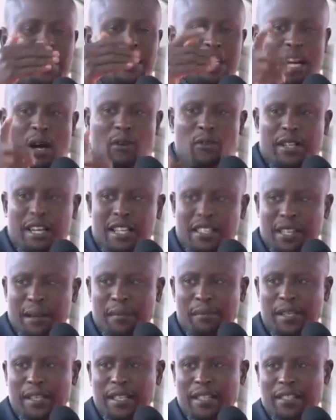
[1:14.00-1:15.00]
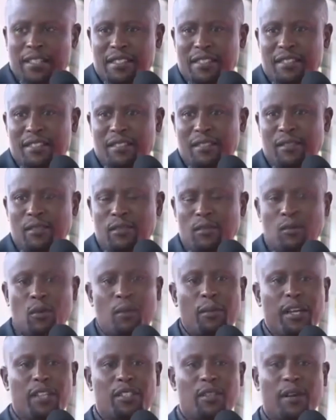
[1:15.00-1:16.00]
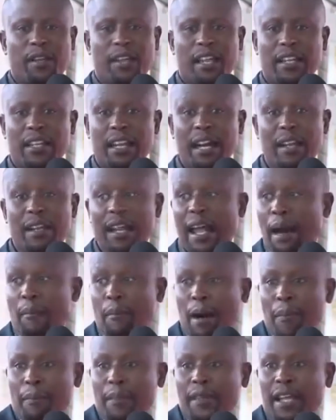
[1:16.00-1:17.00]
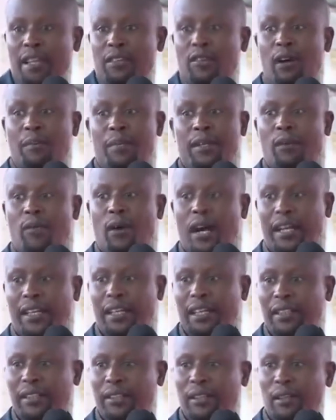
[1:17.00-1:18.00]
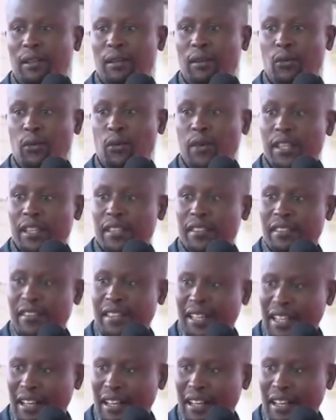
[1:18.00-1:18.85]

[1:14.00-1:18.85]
In county assemblies, we make sure that, and I'm happy that you have been working with the